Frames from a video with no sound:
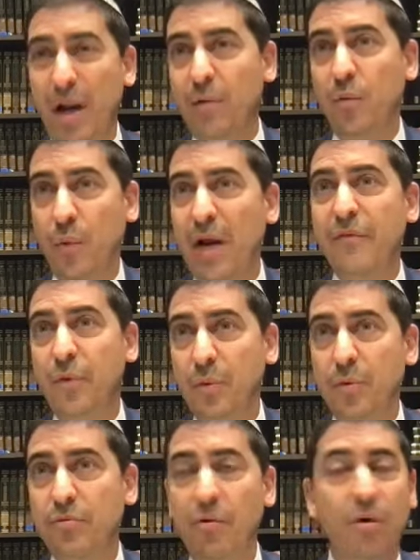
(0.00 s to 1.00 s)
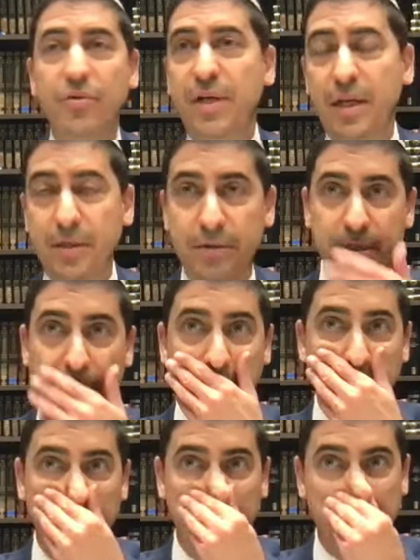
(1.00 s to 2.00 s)
when it, whenever it will grow, you can't use it.
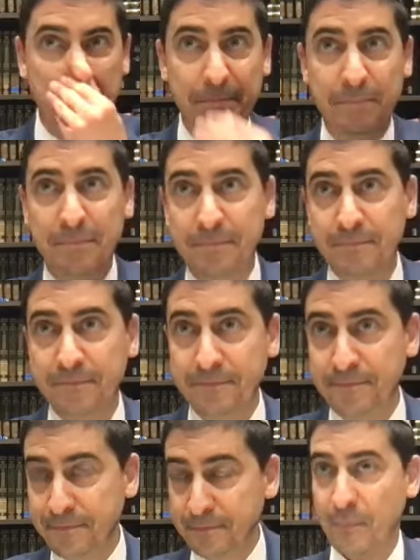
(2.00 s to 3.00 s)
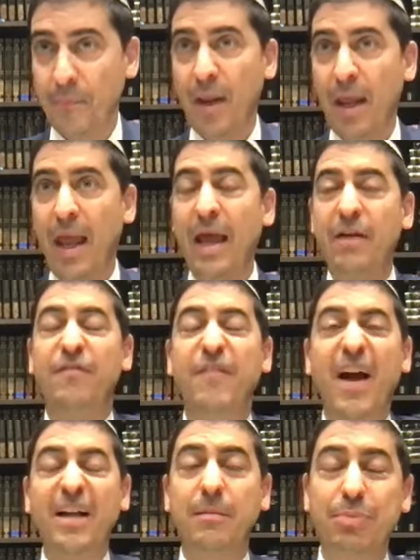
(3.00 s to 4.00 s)
Oh. Yeah. And in
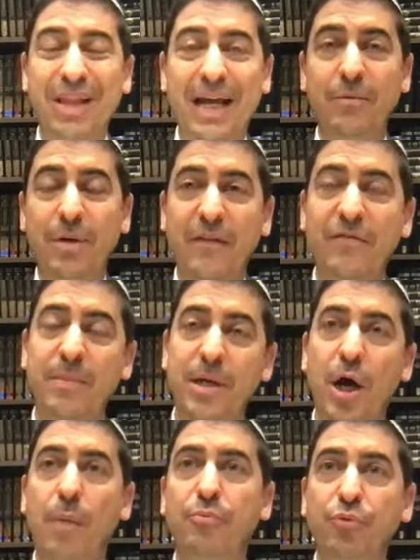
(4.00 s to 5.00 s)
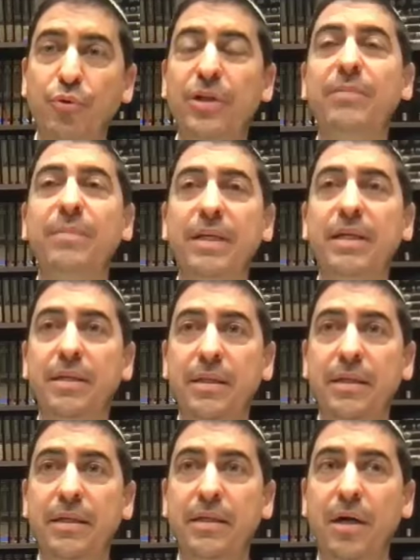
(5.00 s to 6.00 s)
fact, the plant would have to be uprooted
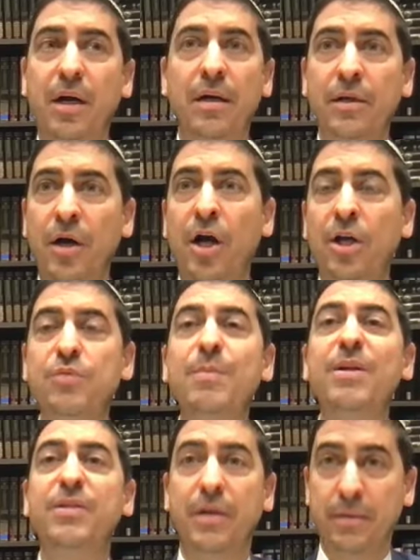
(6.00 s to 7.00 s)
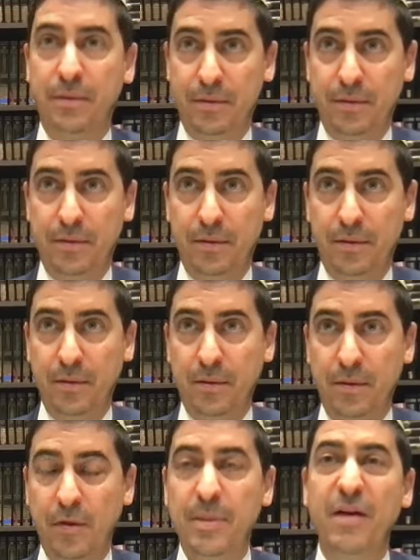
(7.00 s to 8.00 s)
immediately on Shemitah. it
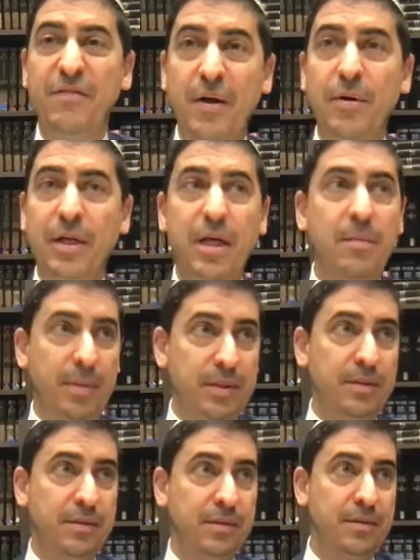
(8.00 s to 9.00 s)
will be in a favor to keep it.